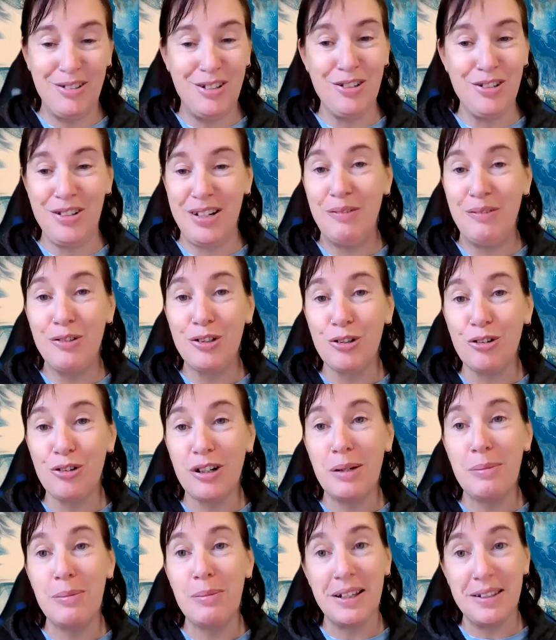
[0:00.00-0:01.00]
just even
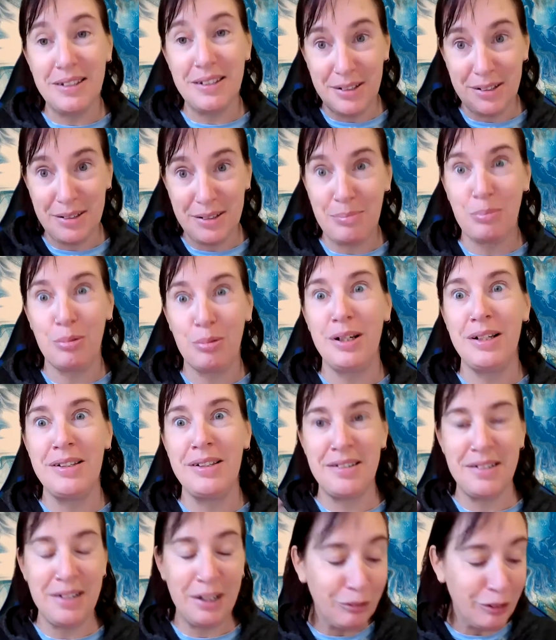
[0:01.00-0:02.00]
talking about this
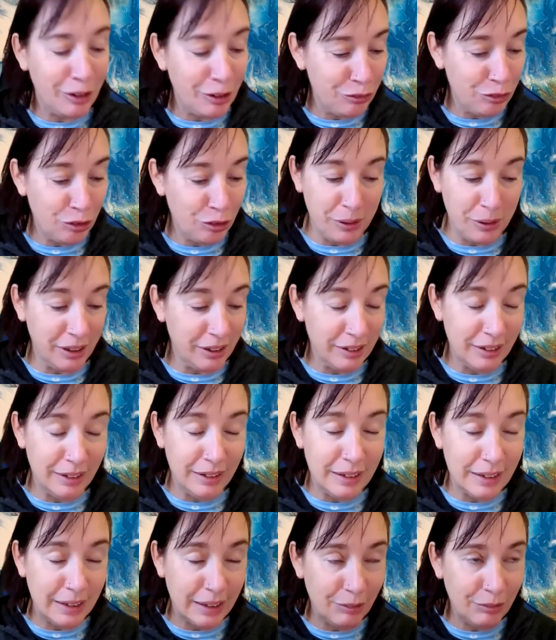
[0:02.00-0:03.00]
brings stuff up for me. I
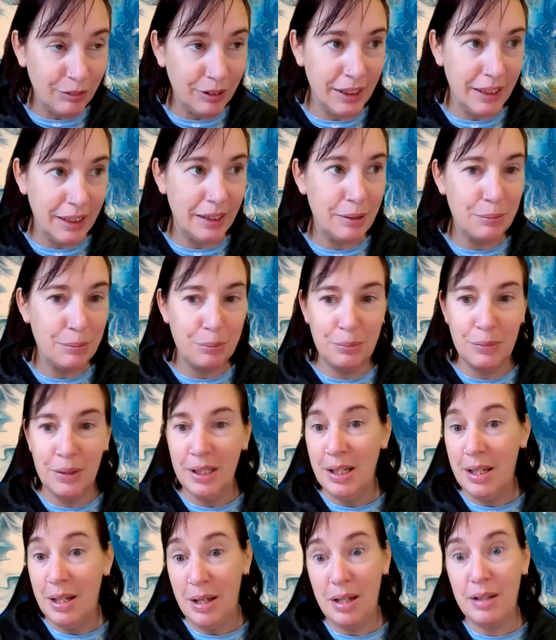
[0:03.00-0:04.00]
love it. And
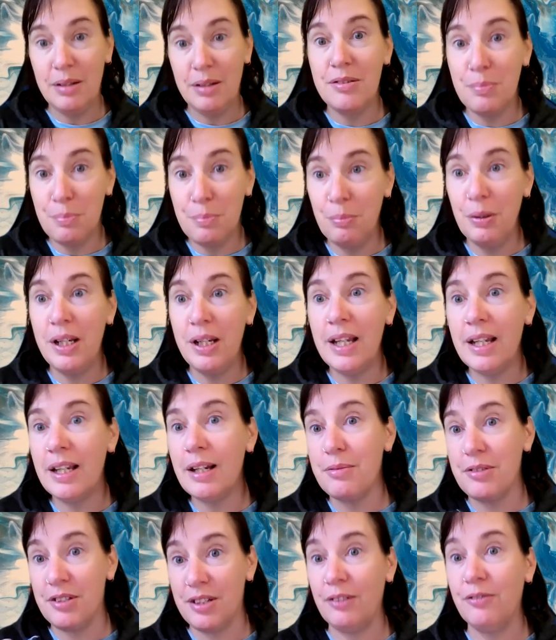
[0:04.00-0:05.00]
it's bringing
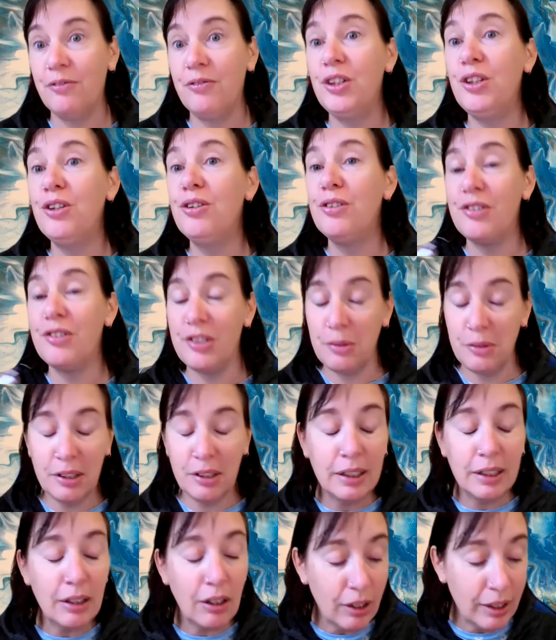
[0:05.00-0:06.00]
up stuff for you. So
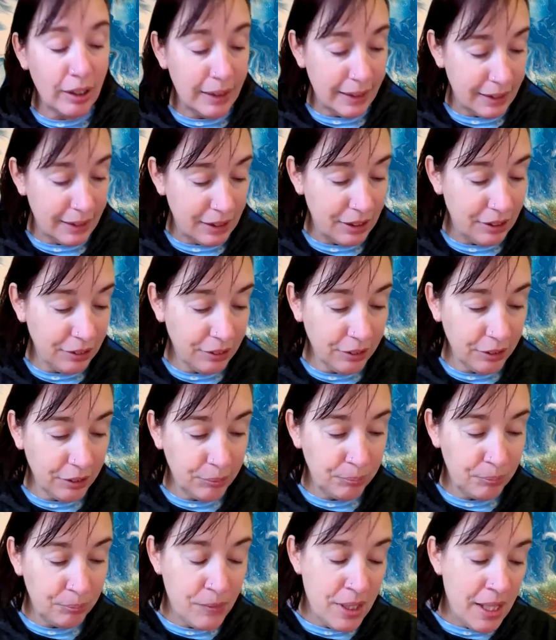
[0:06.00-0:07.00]
I let it go.
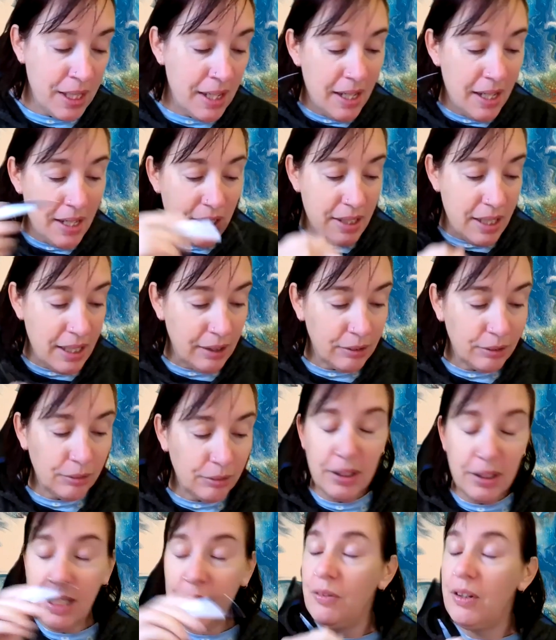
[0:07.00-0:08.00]

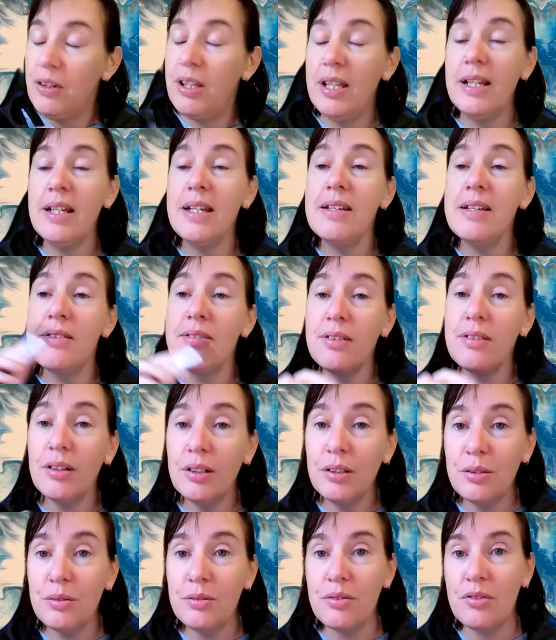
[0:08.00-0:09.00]
Now, everything is
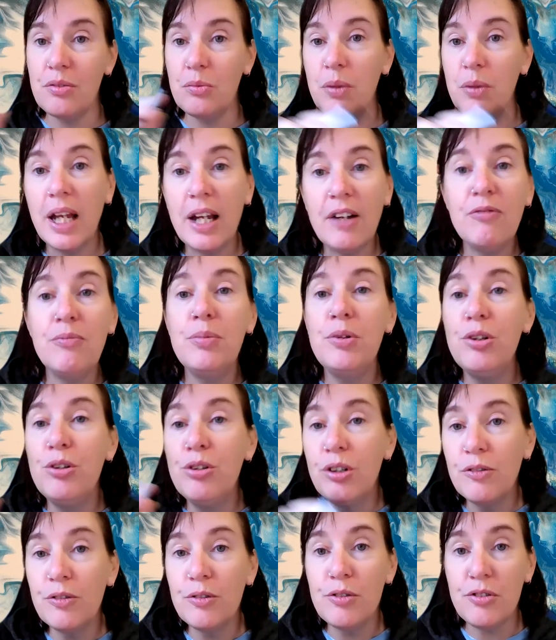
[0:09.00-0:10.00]
cycles. We have
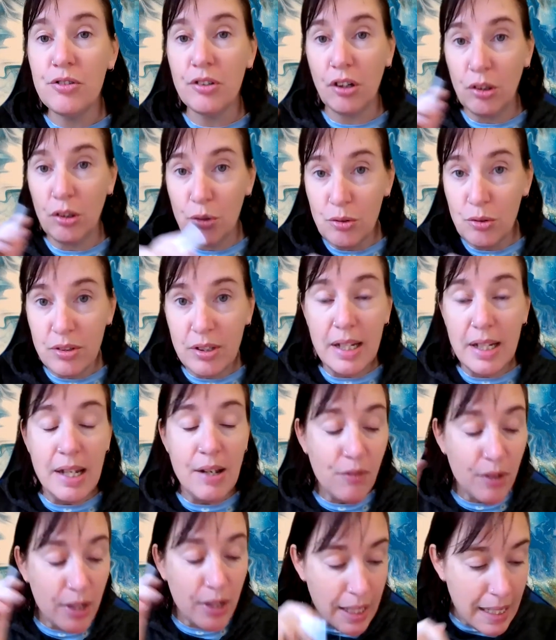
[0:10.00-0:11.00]
beautiful cycles,
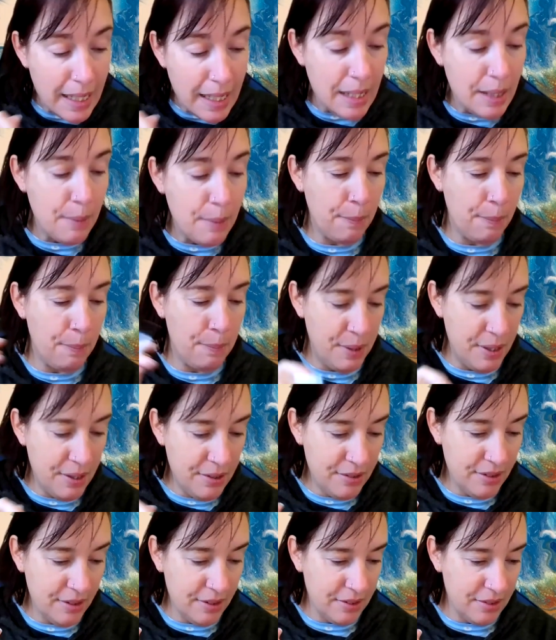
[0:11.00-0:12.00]
even in
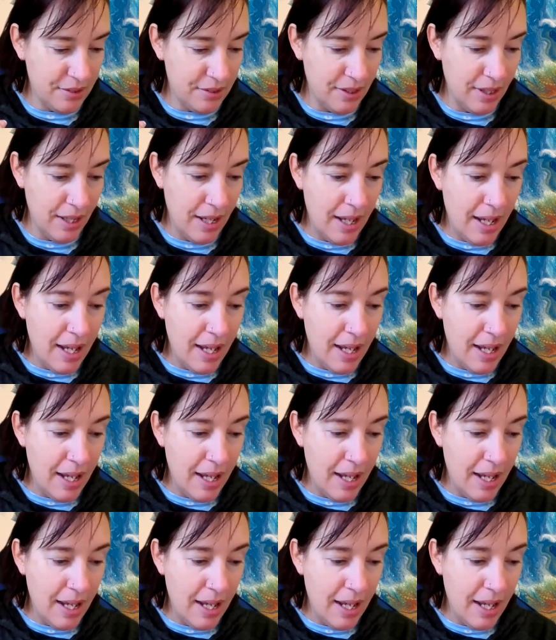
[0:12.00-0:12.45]
business.